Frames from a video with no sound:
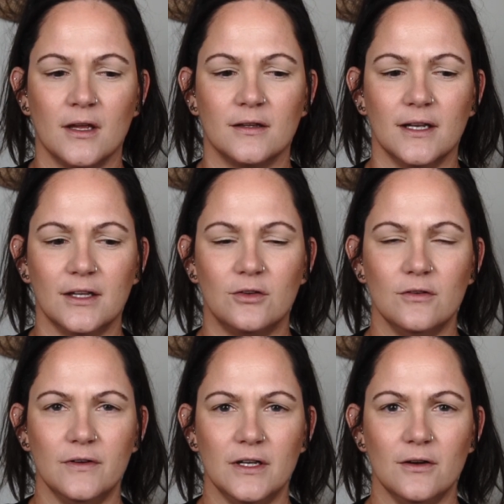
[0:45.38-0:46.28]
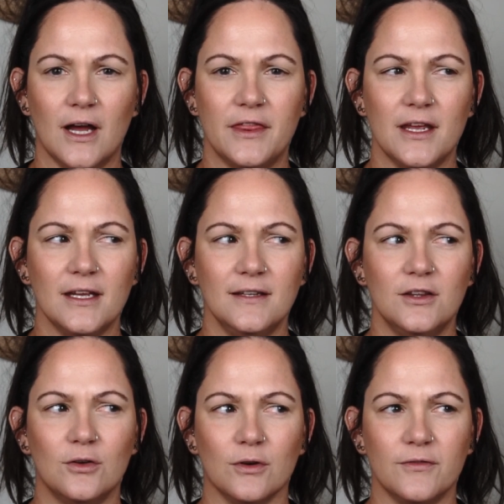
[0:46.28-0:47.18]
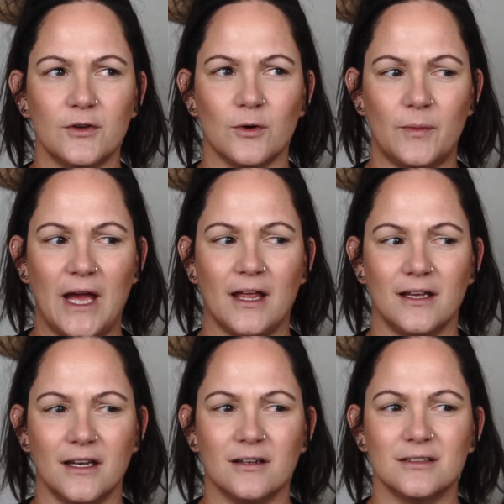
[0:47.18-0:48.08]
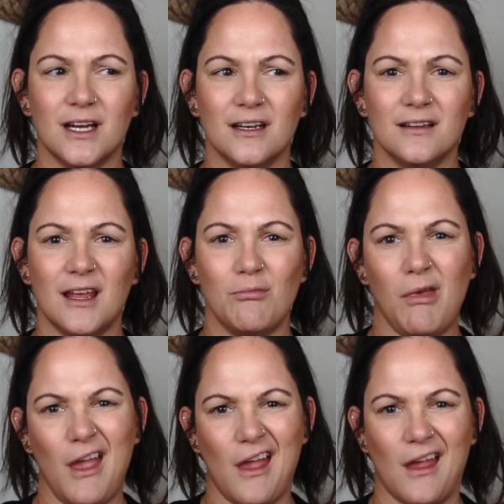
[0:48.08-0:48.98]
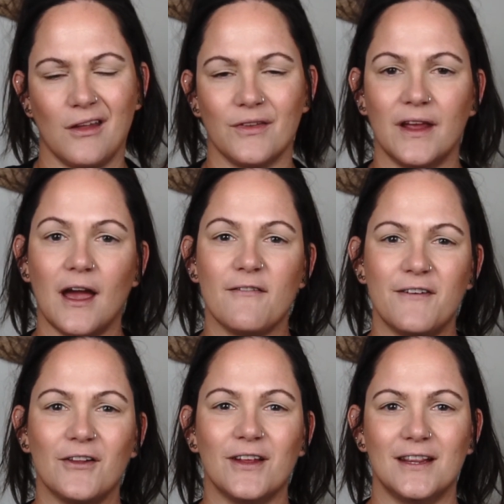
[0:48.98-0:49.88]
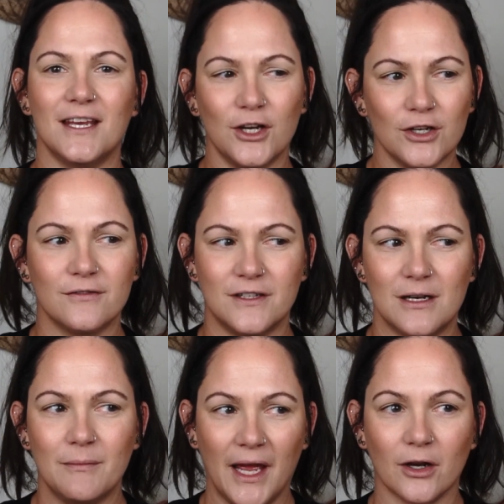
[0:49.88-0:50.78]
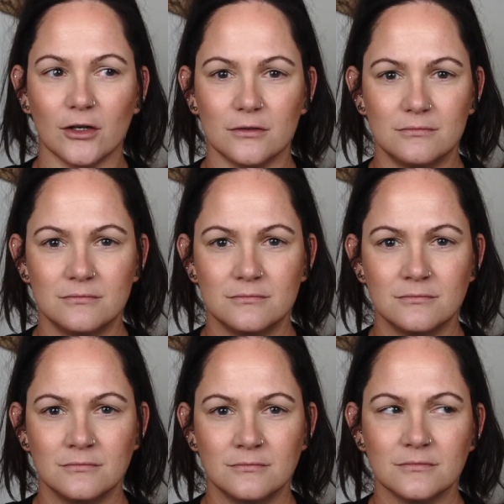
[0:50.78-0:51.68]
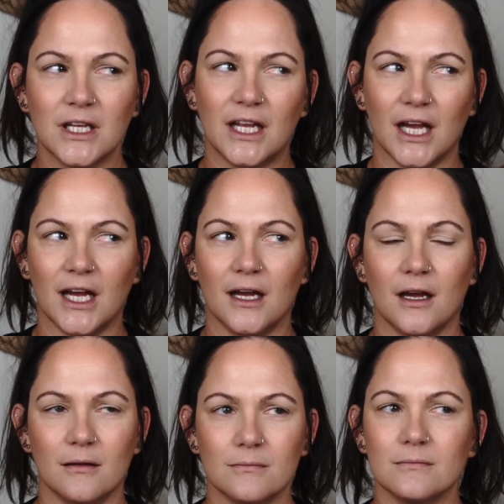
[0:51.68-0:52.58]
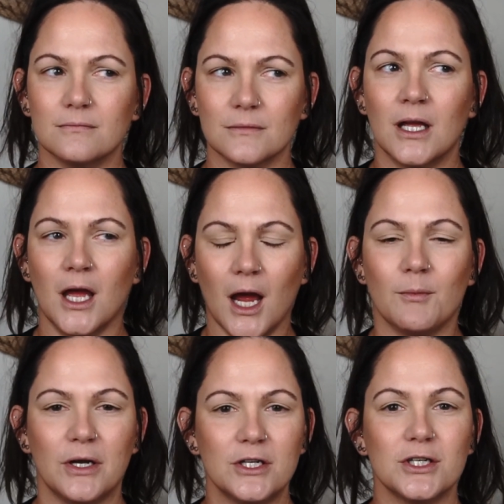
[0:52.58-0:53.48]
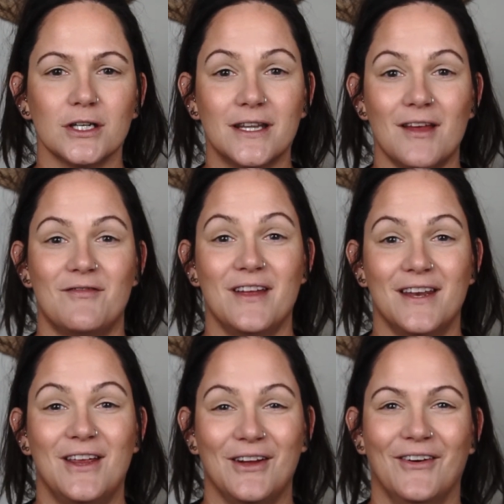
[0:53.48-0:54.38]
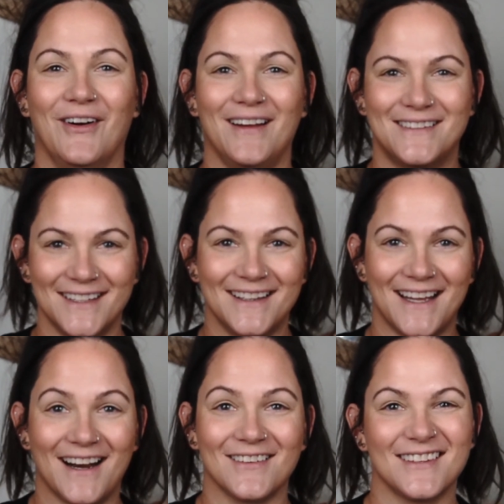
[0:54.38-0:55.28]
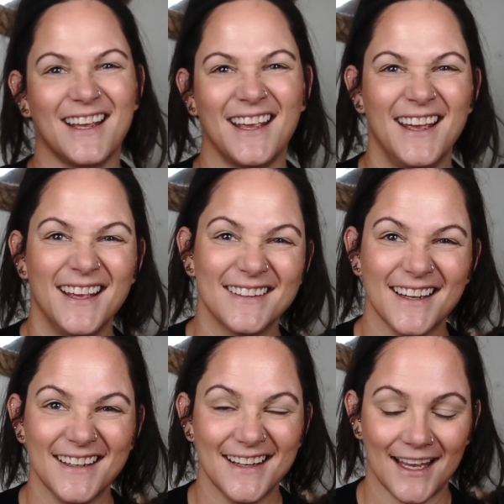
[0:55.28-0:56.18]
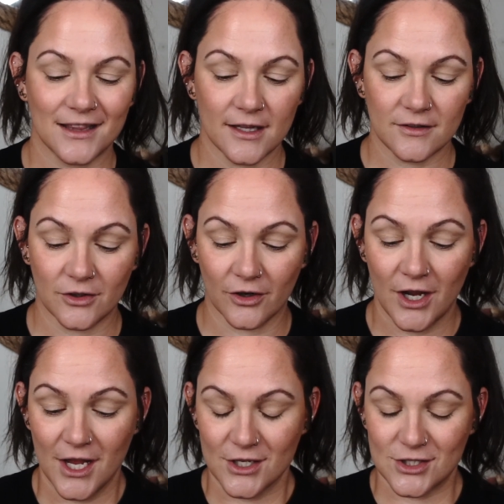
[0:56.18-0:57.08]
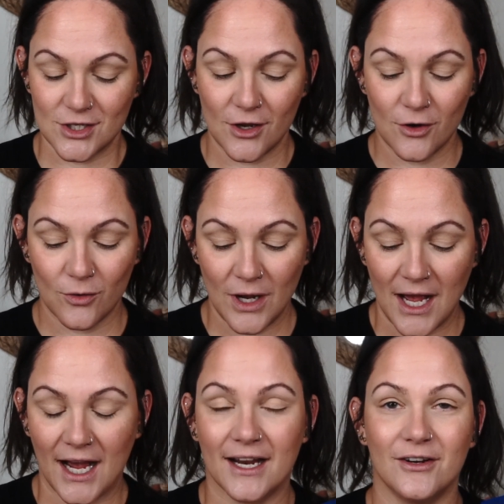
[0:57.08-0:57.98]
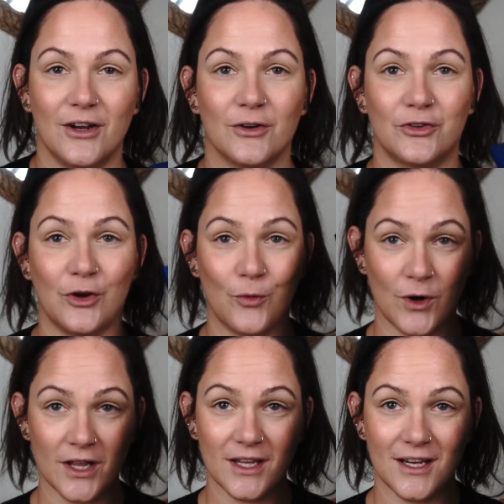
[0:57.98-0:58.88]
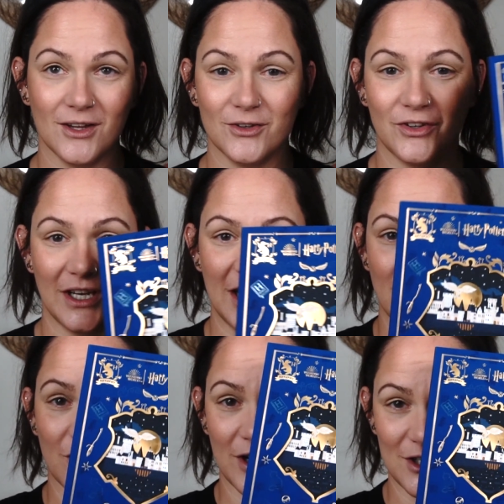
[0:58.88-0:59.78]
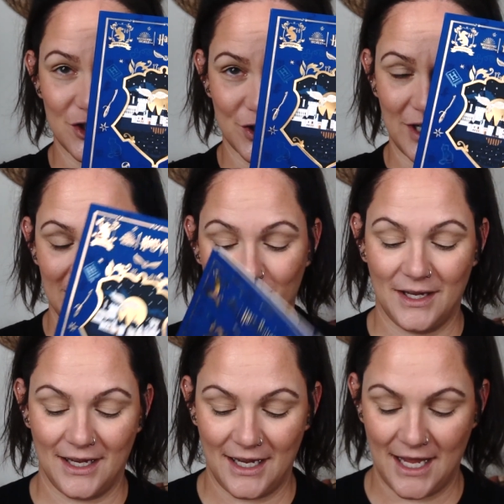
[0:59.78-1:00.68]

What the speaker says: Did I do a video? I think I did the Gryffindor palette, and I was kind of like, man, like I felt like they could have done better. Like, I'm pretty sure in that video I said that. I was like, it's kind of lackluster. So, I don't know. So, one of the colors in here intrigued me.